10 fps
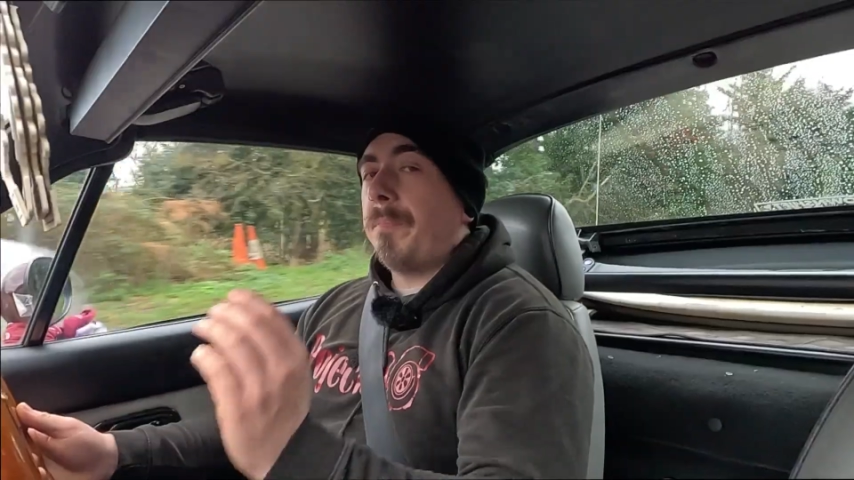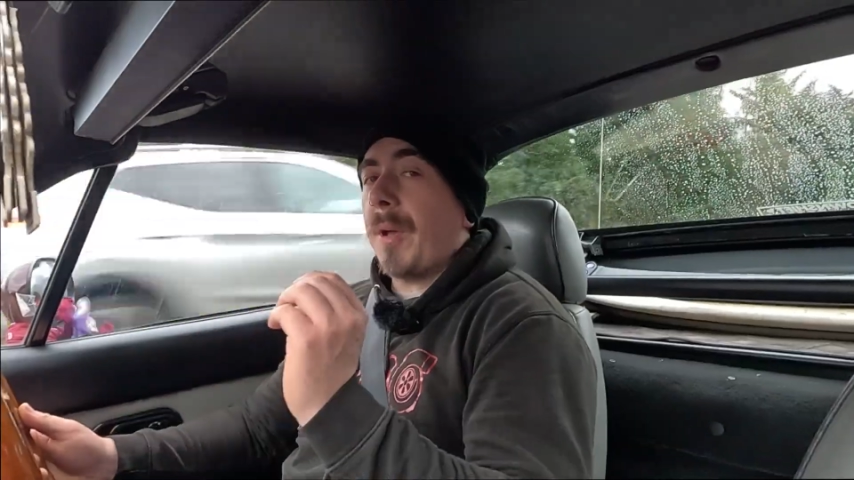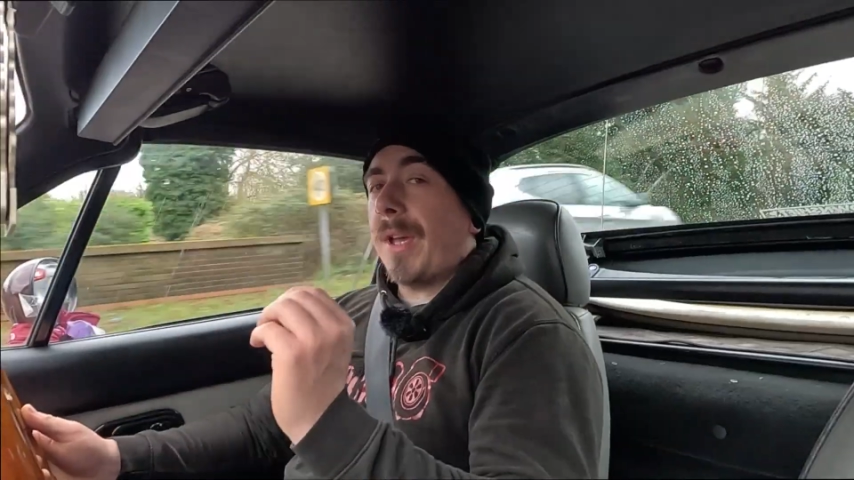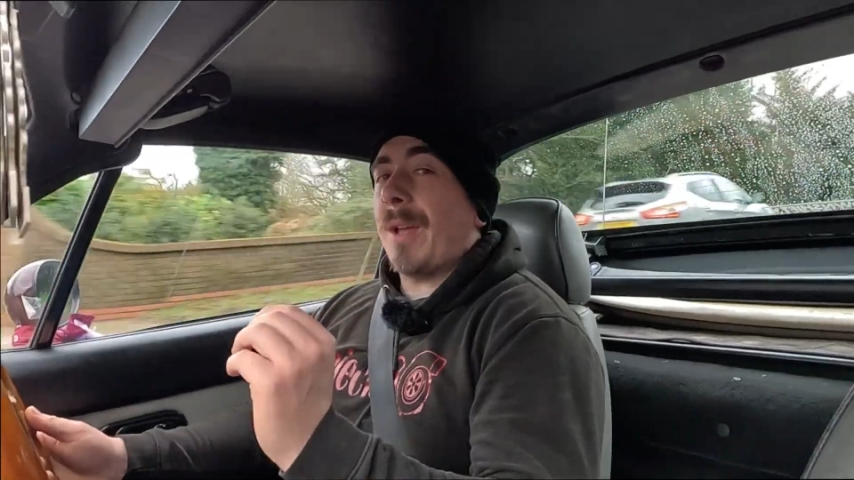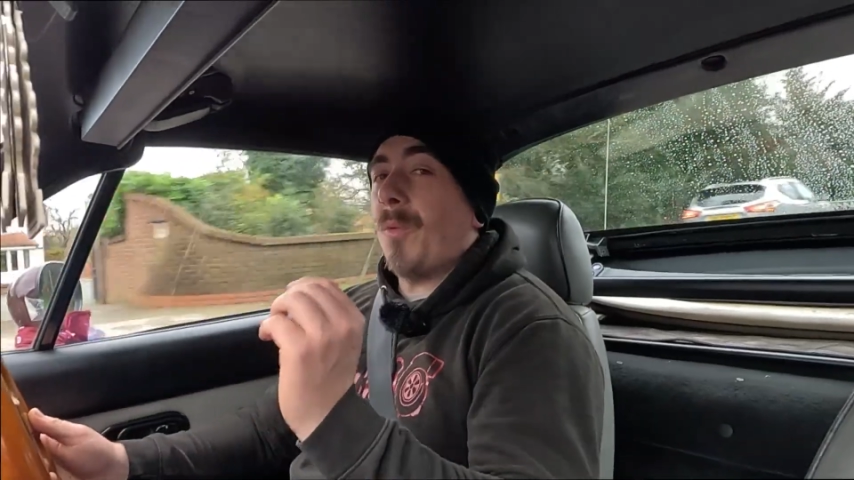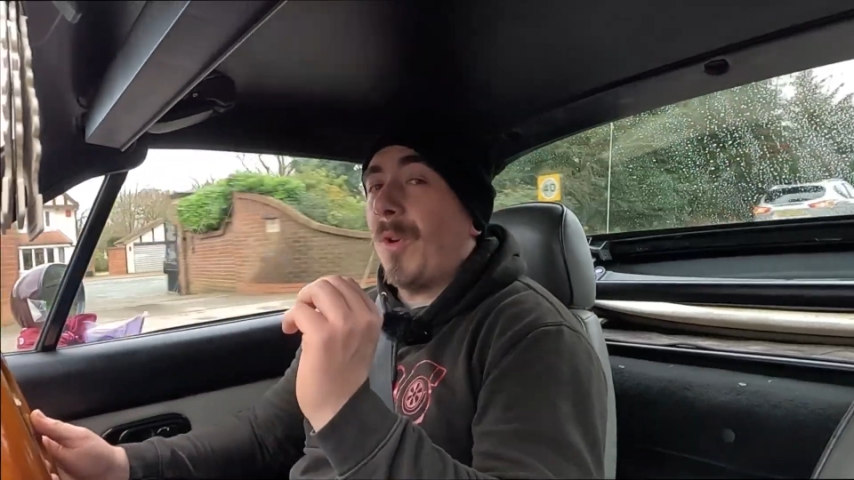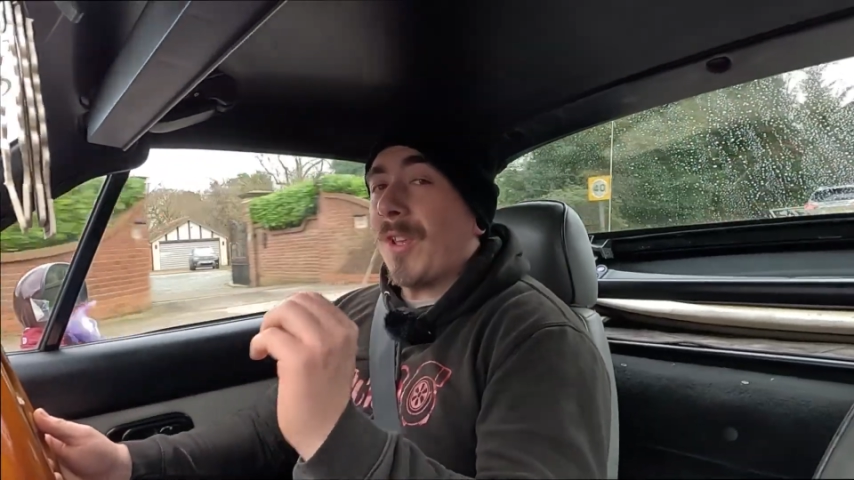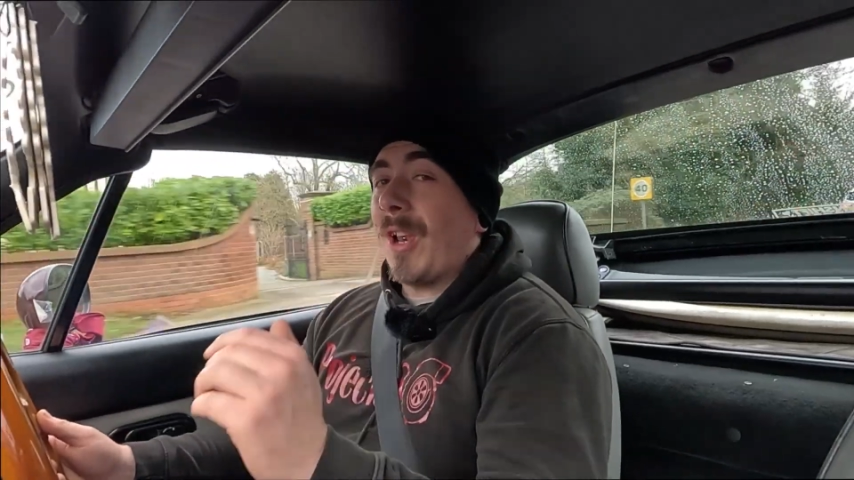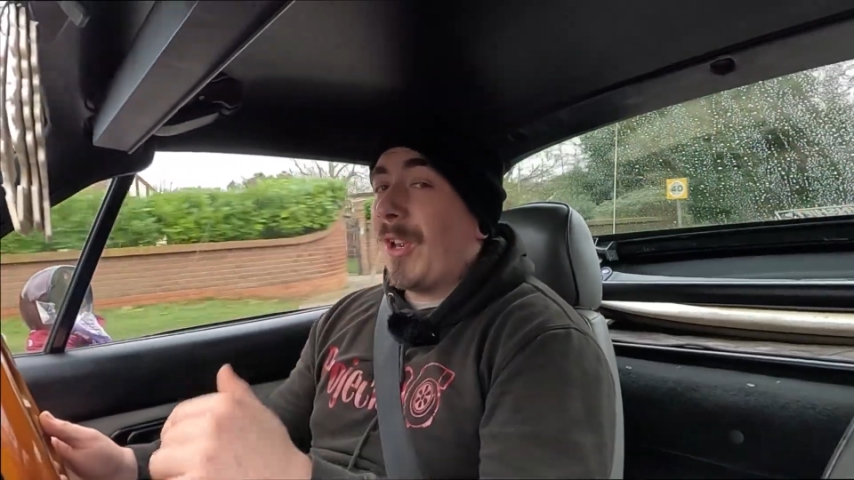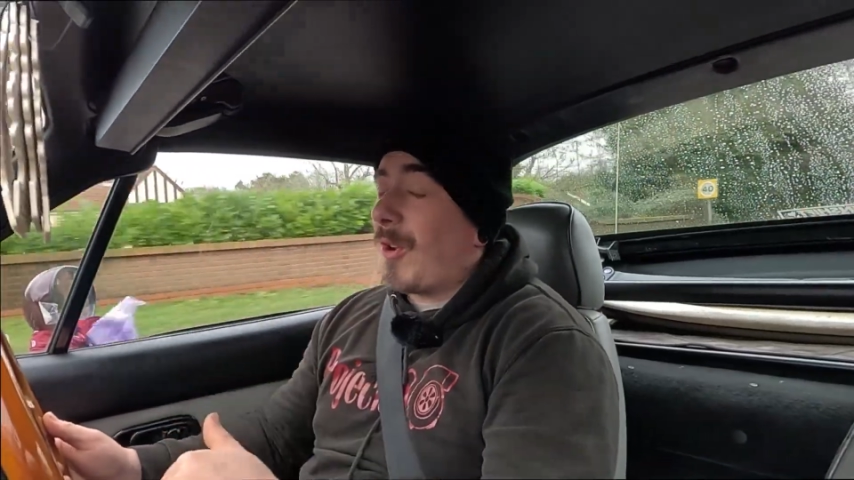but it was
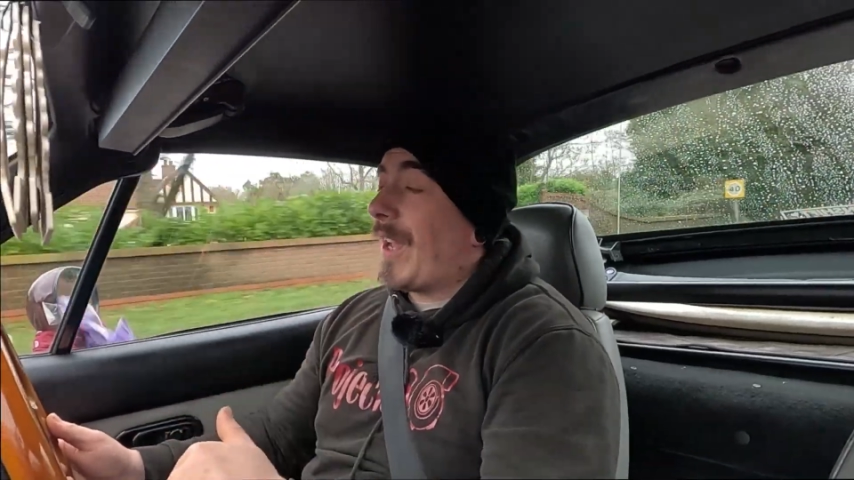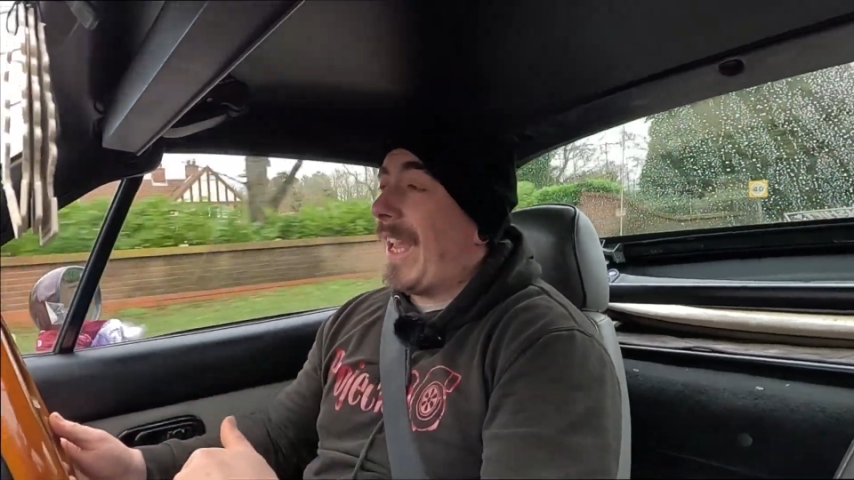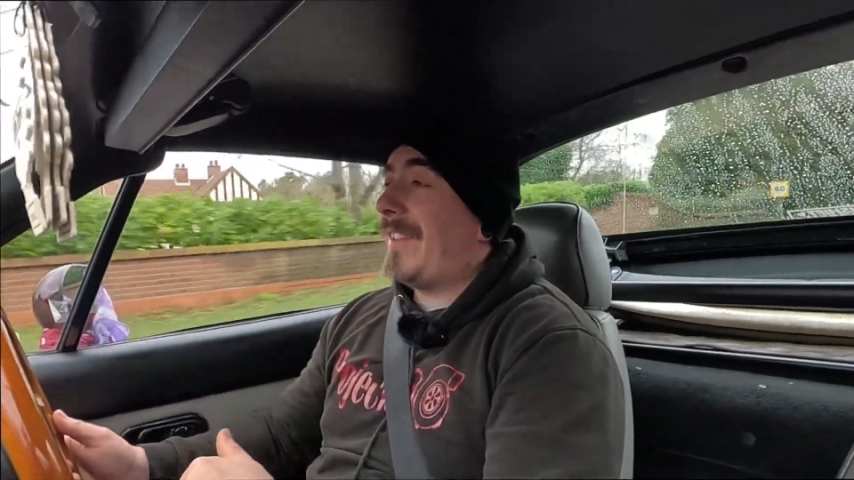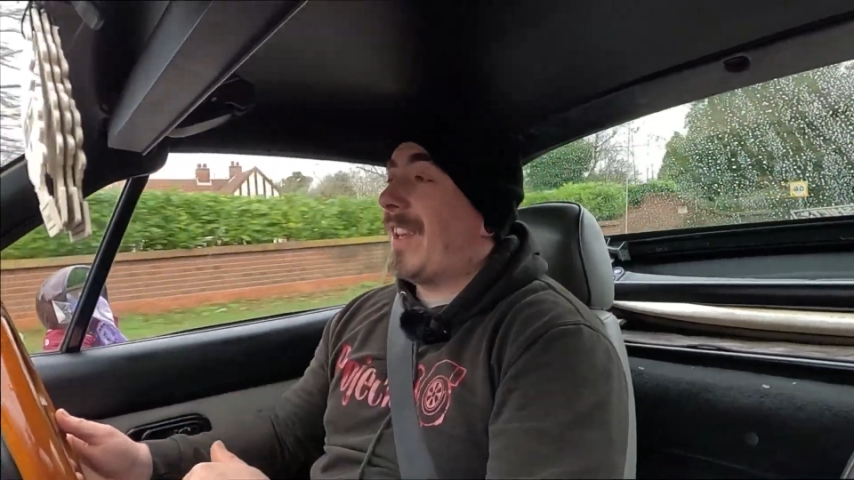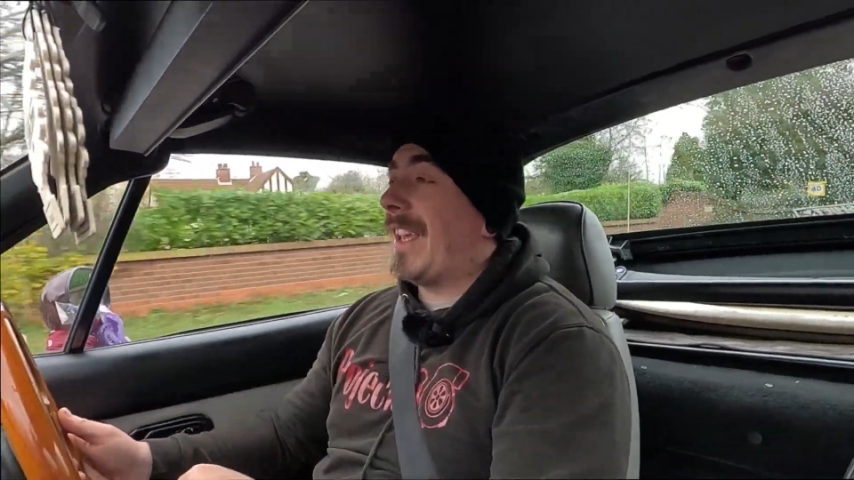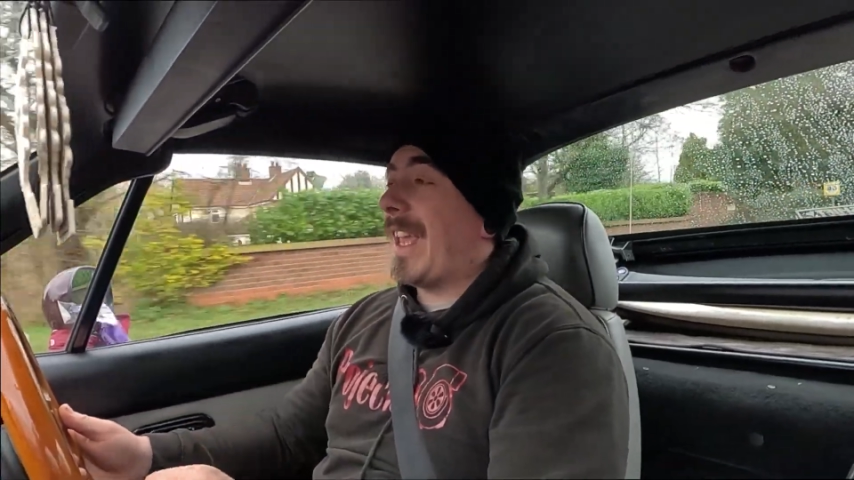a lot easier